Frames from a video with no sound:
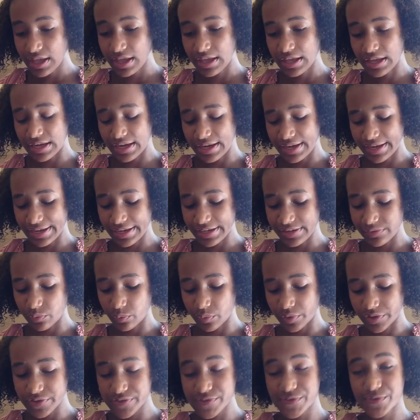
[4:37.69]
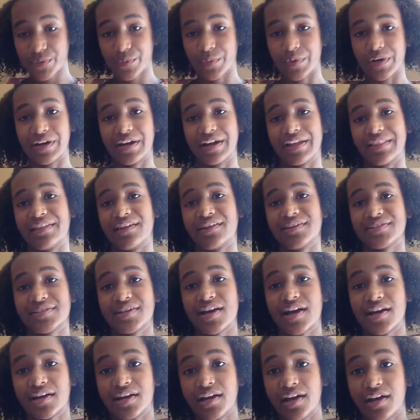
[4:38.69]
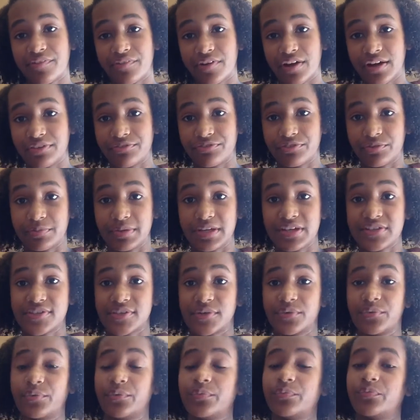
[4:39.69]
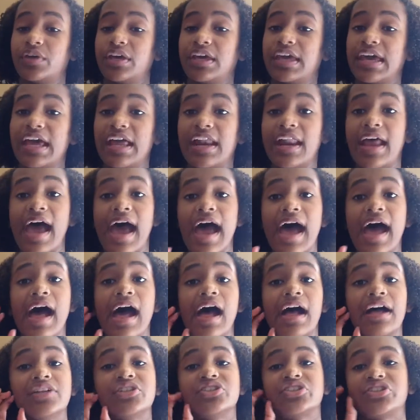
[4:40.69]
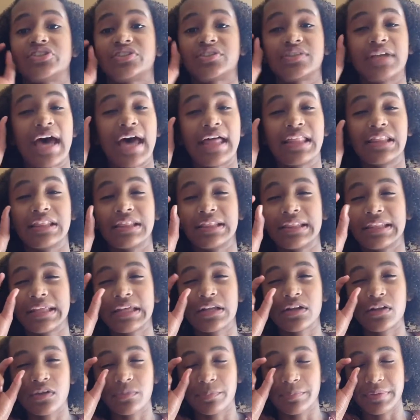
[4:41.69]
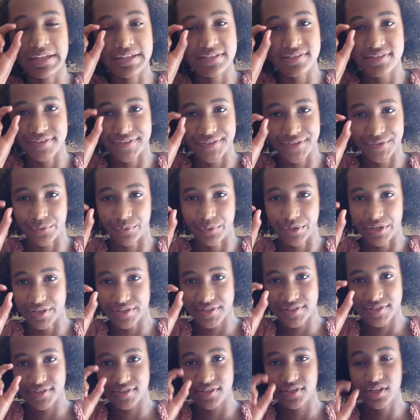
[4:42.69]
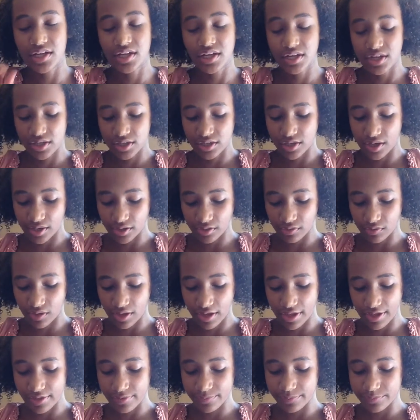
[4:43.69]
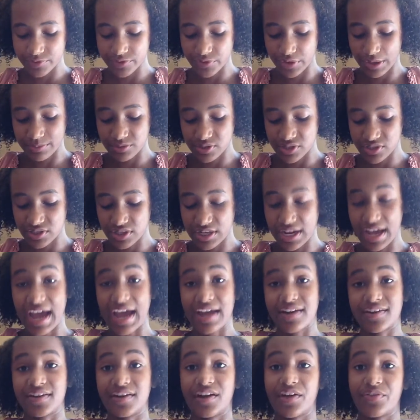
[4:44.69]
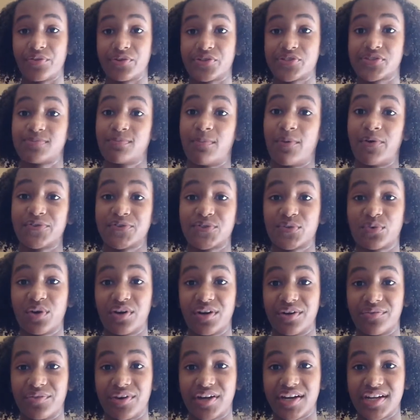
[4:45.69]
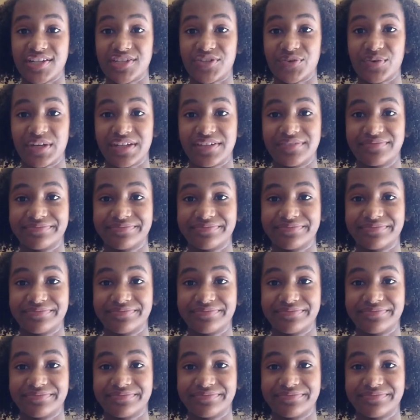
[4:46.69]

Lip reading: And I added 1 squirt, and there's not enough honey for me, so again, just add little bits of squirts. Not a lot, so I'm just going to add another small squirt of honey to it.